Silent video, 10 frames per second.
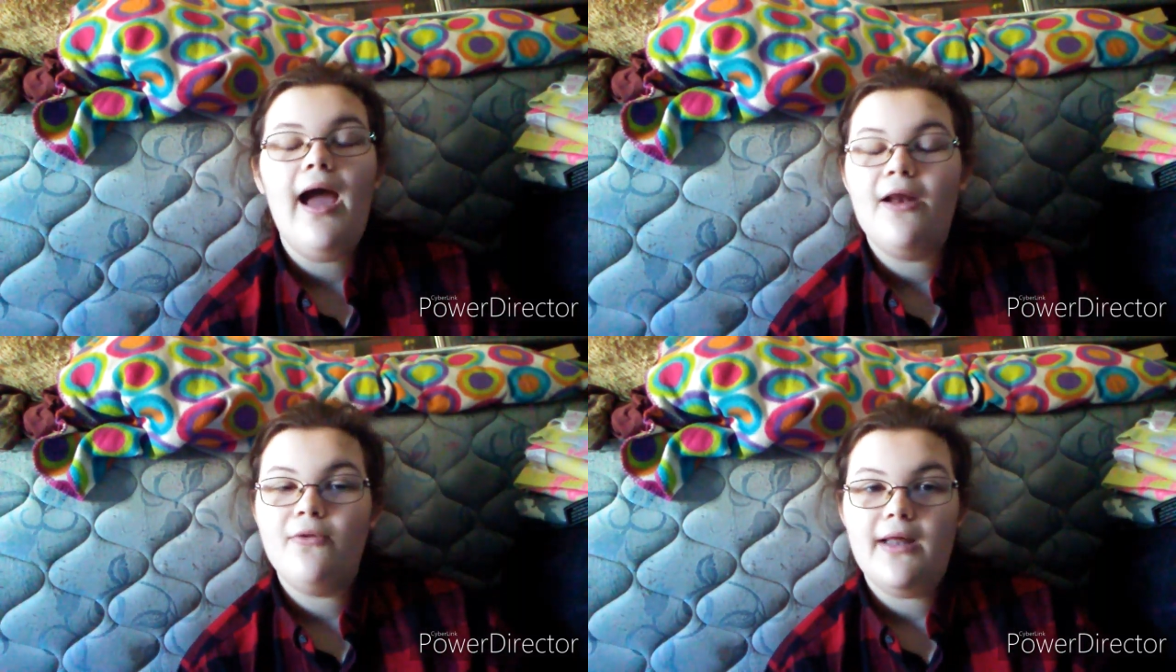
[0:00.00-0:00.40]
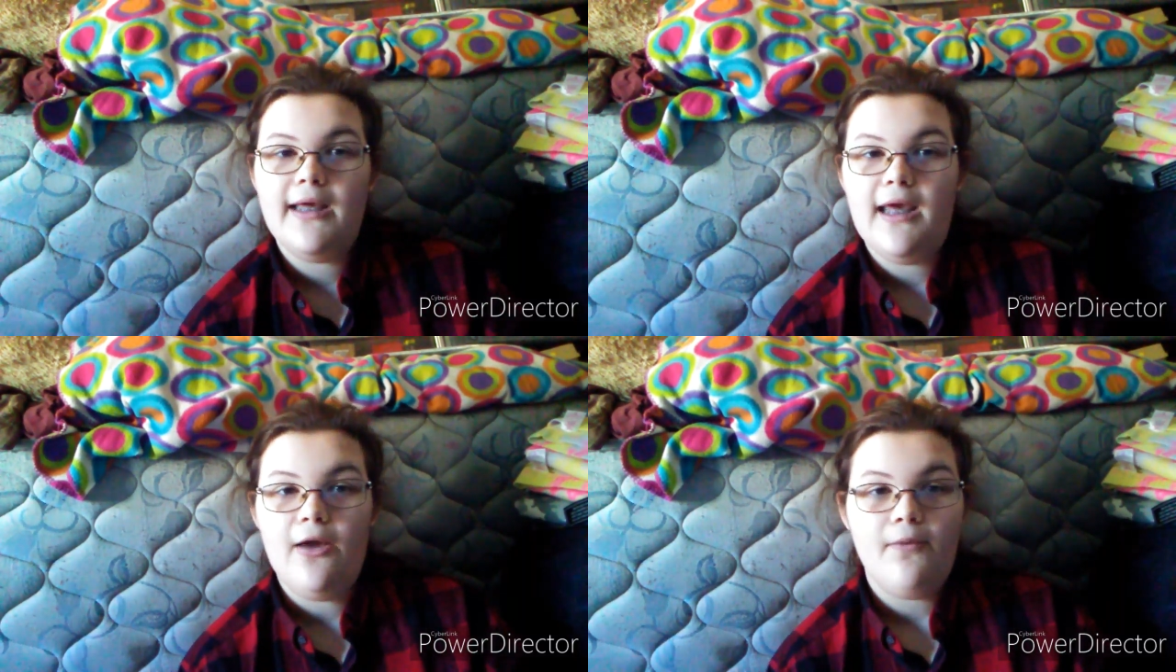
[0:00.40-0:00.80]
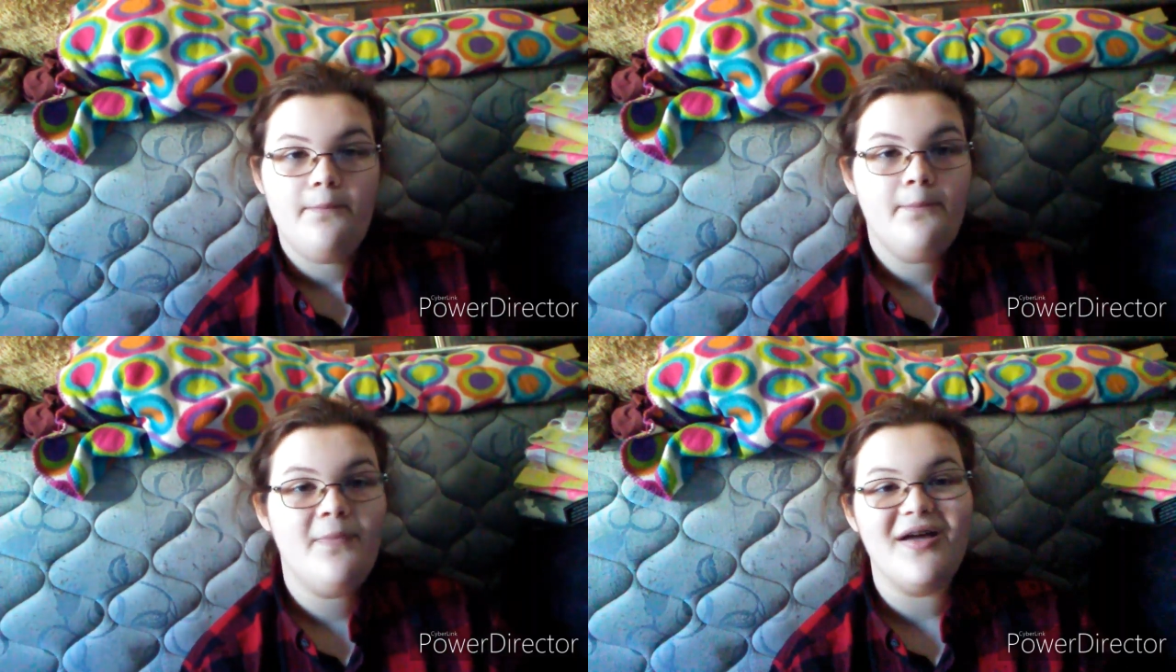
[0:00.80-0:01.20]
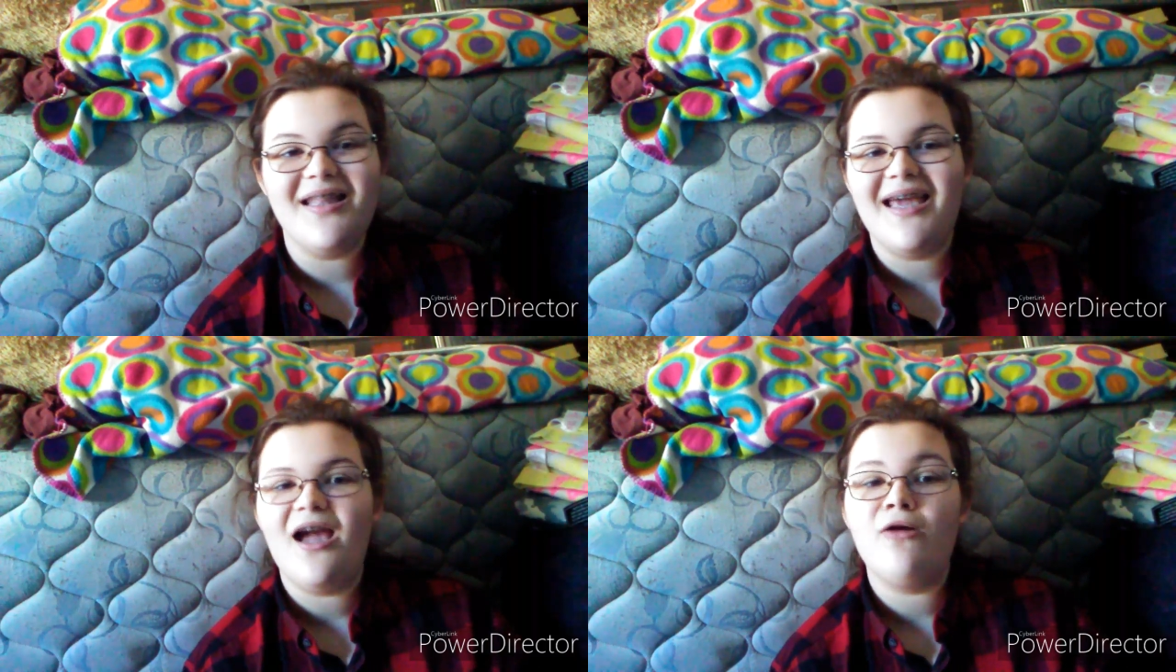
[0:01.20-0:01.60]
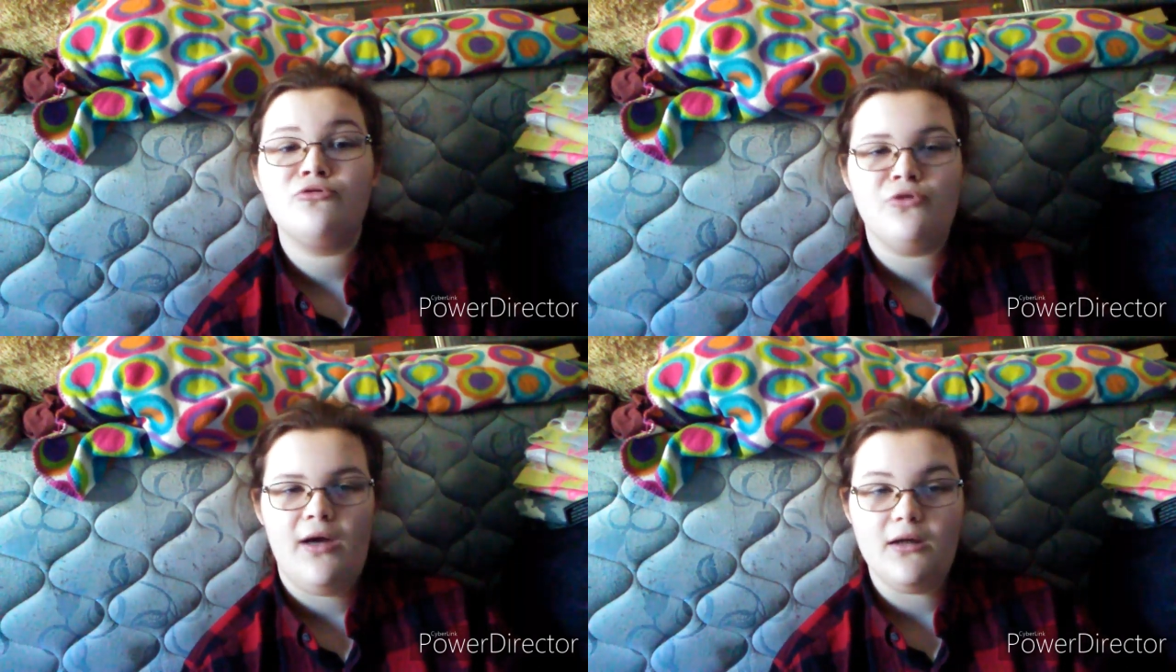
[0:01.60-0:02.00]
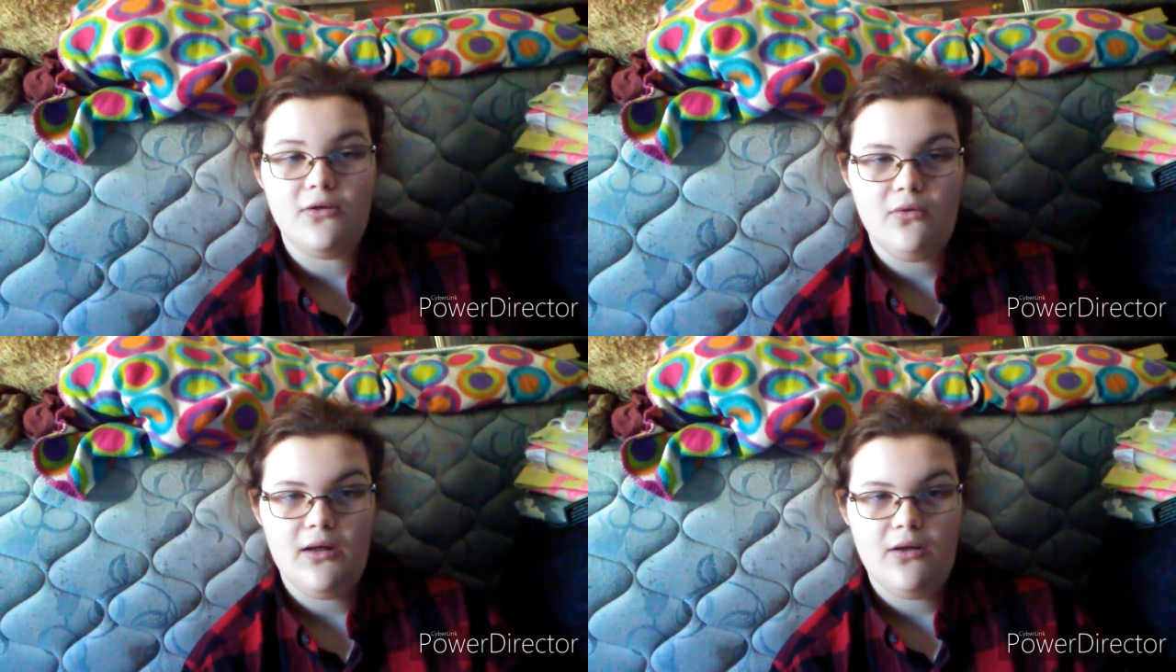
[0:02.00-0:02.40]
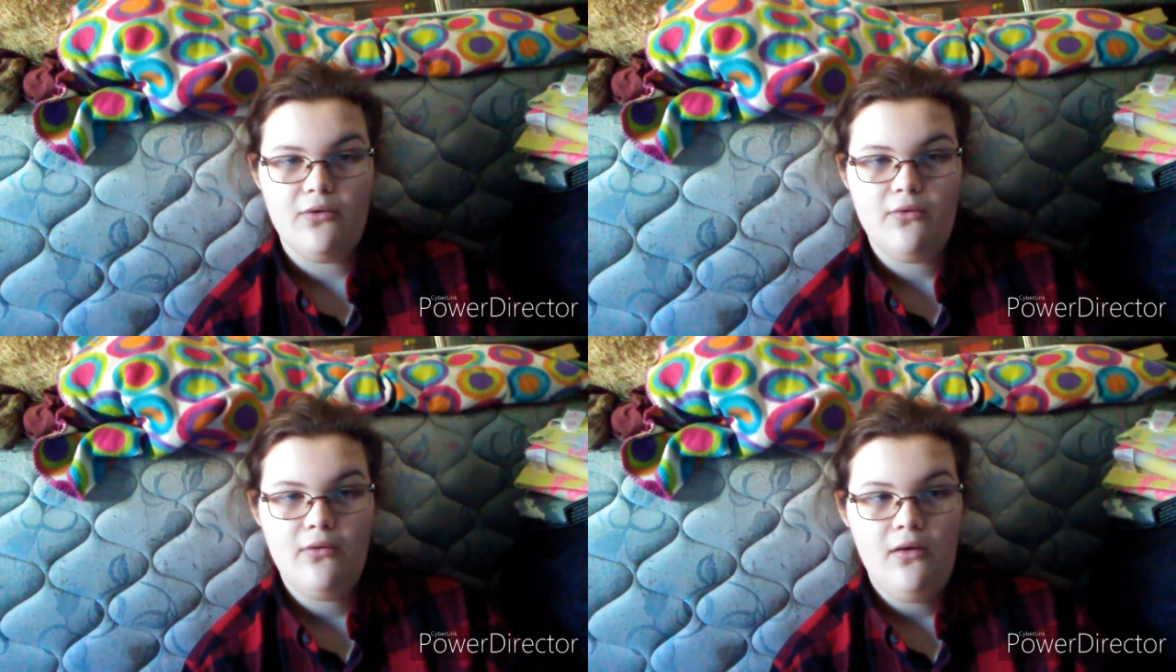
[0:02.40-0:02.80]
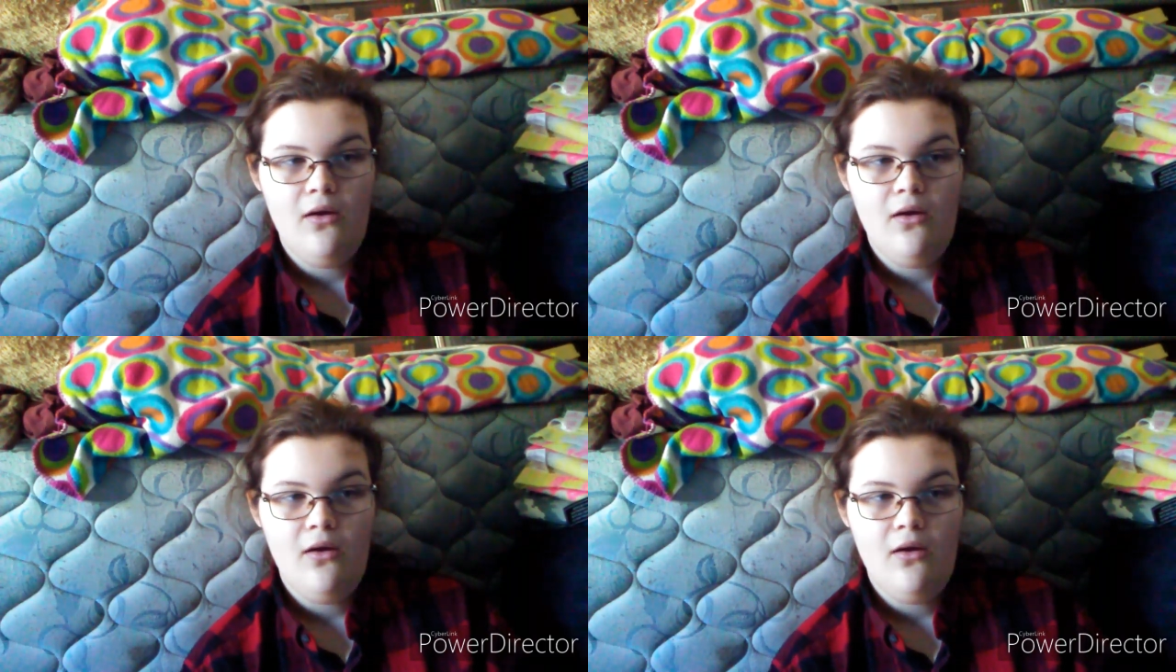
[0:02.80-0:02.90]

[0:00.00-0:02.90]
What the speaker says: I don't like hair, but like I'll try and do hair